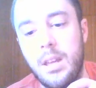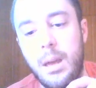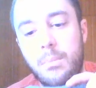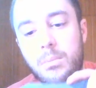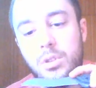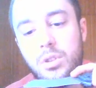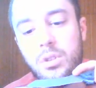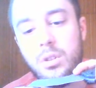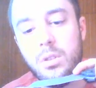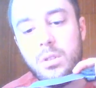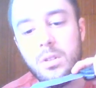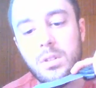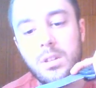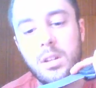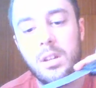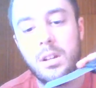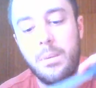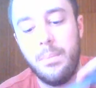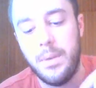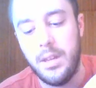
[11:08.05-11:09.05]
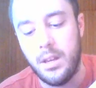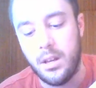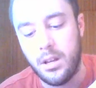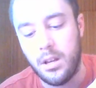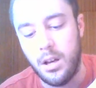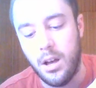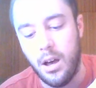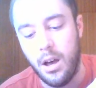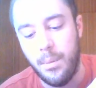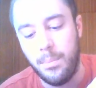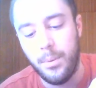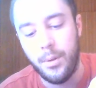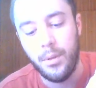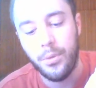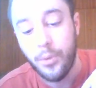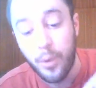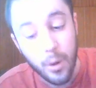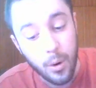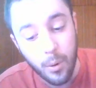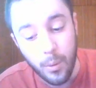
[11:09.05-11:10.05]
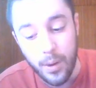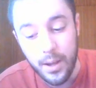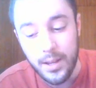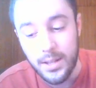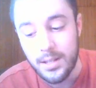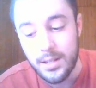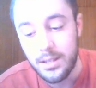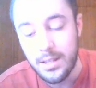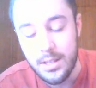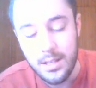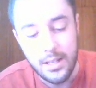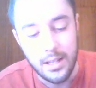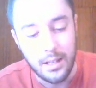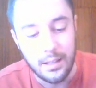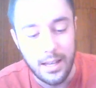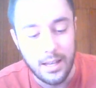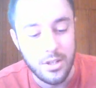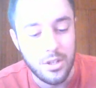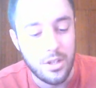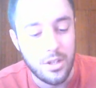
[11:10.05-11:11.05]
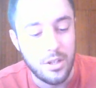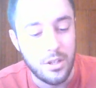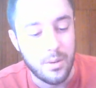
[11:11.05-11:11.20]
I'm sure there's going to be a couple throwaways in this collection.